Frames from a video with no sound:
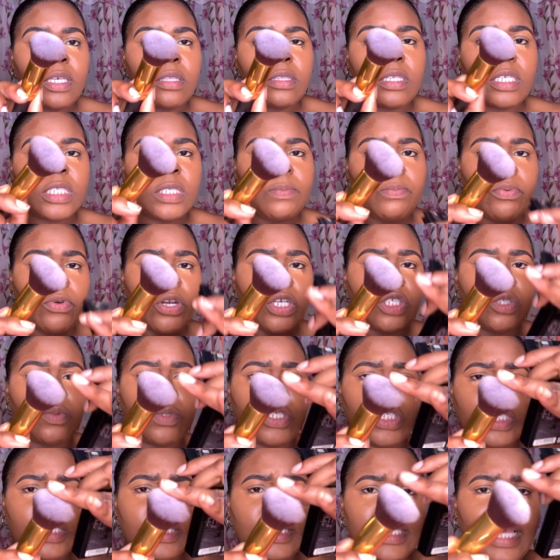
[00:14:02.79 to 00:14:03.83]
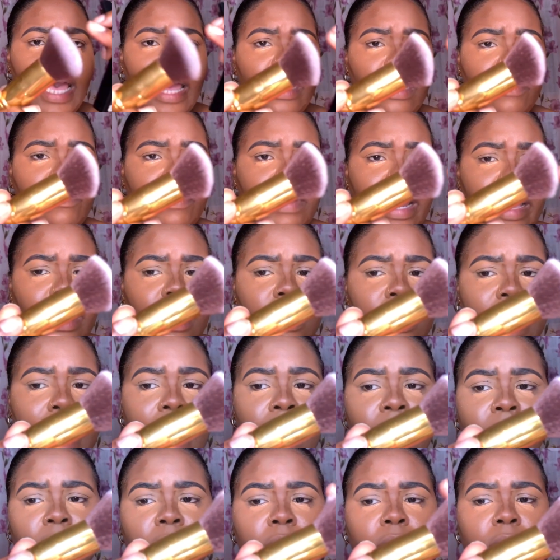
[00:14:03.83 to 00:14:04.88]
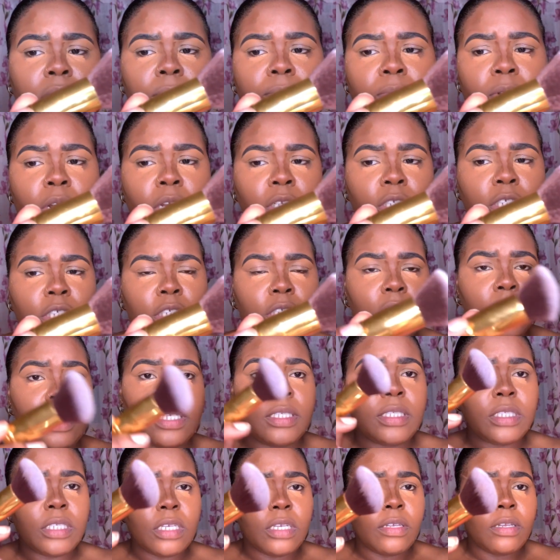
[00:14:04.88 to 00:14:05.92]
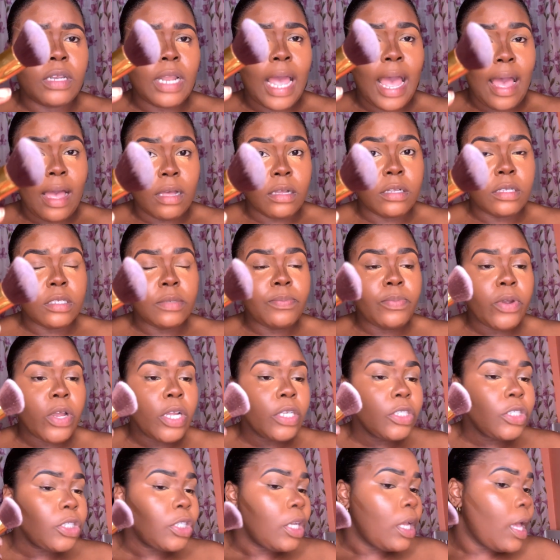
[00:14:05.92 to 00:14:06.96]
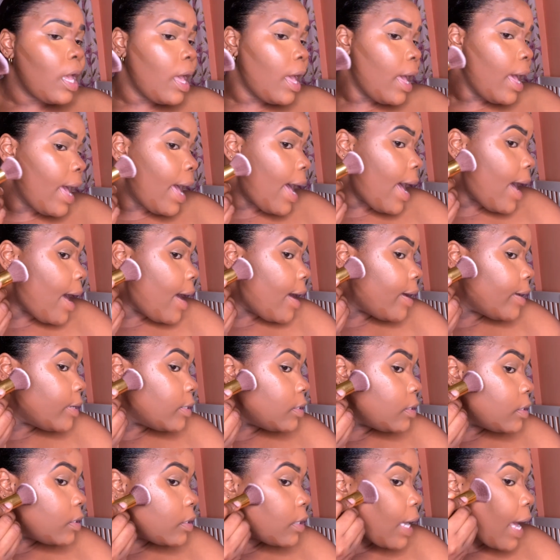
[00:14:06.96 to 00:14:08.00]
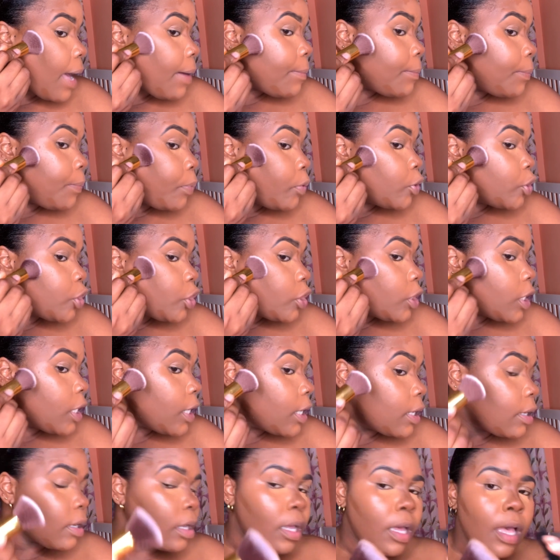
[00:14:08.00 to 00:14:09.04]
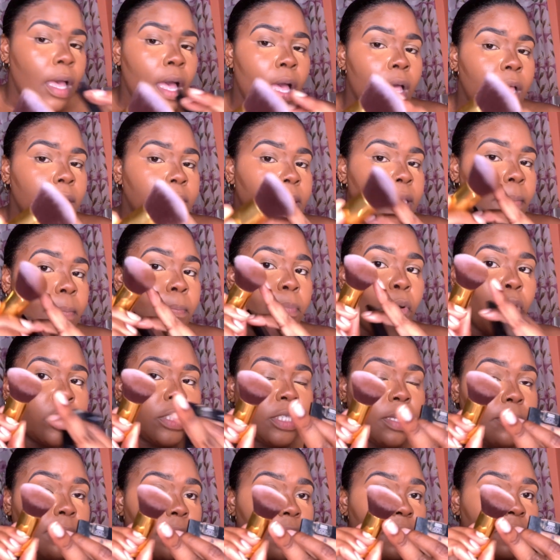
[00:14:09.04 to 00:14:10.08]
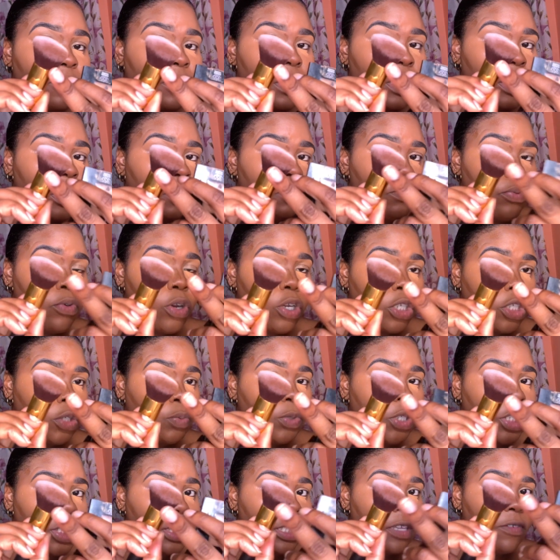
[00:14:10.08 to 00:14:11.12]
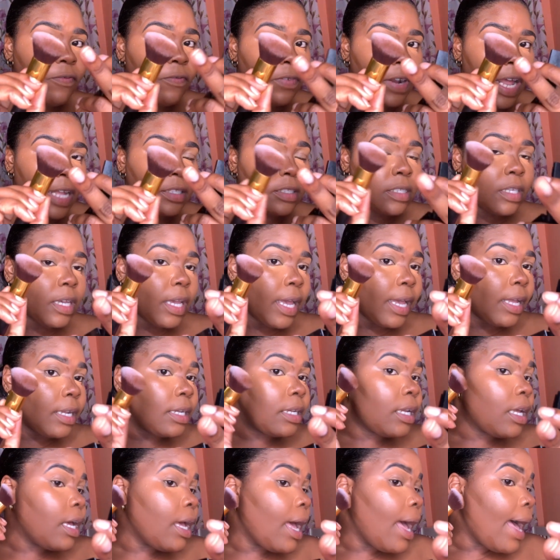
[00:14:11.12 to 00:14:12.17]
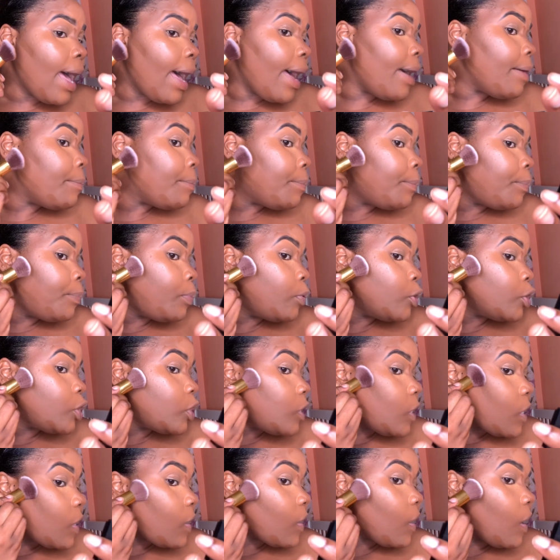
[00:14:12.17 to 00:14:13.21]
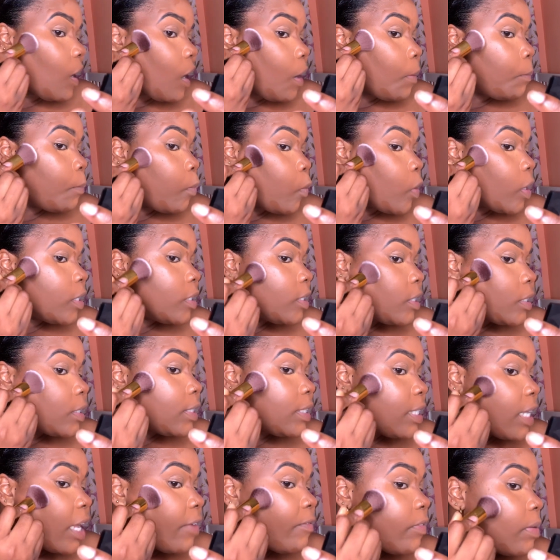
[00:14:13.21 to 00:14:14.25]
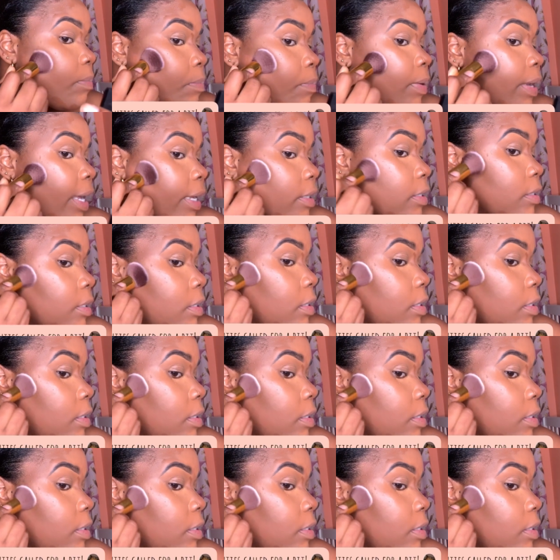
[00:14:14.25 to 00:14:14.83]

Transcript: this brush, which is kind of like an angled brush. It's an angled brush, and I'm pushing the bottom of this brush, which is the flatter end. I'm pushing upwards, never blend